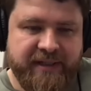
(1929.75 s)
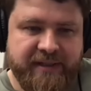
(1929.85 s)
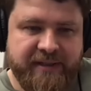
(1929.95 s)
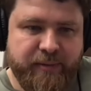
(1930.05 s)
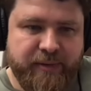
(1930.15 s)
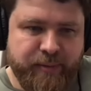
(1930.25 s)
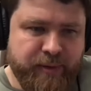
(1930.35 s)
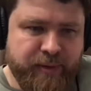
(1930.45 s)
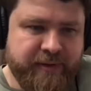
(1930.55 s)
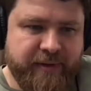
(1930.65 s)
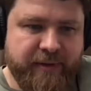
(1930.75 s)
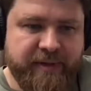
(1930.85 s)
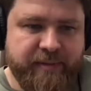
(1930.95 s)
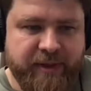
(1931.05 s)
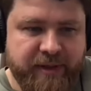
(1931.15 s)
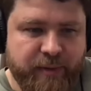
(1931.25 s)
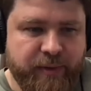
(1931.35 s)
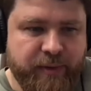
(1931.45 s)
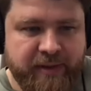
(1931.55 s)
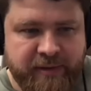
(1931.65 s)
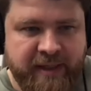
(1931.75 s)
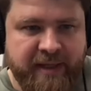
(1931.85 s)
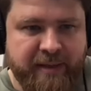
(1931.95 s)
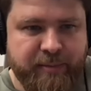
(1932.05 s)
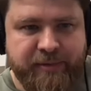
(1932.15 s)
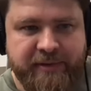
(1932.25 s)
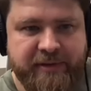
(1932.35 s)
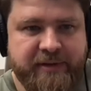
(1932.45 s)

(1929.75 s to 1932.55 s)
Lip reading: and we also thought about how we can help